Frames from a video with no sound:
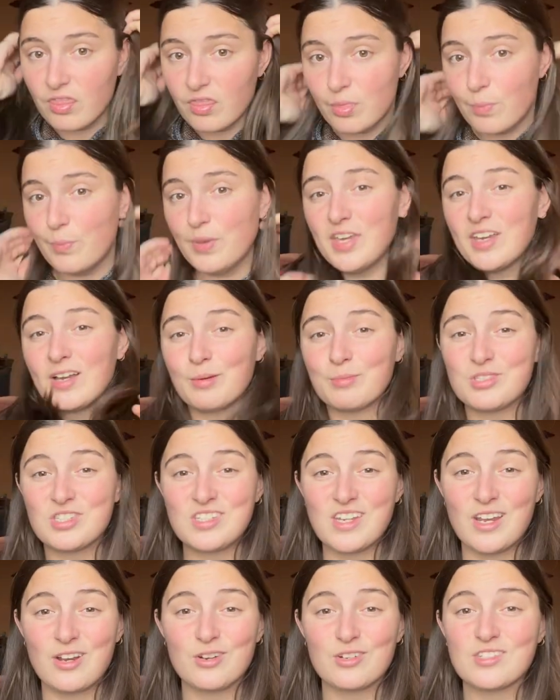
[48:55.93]
being
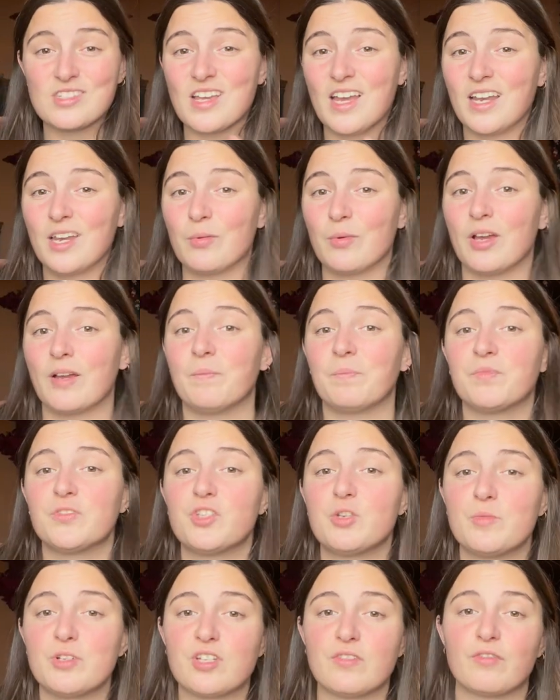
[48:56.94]
upstairs, anyway,
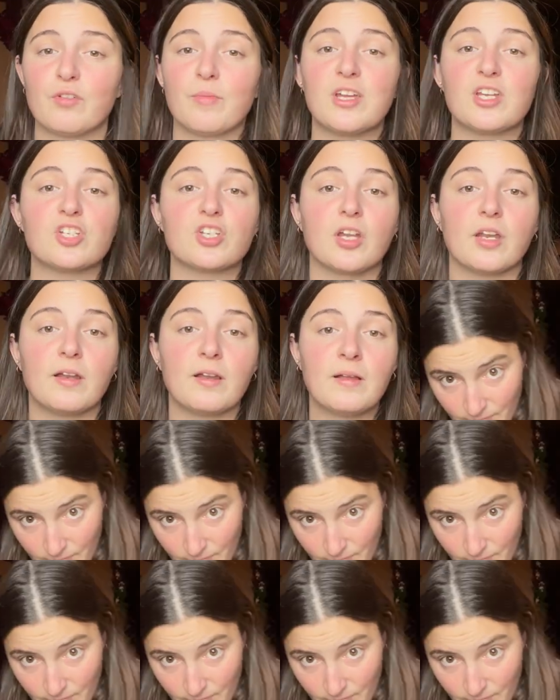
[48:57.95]
too much information.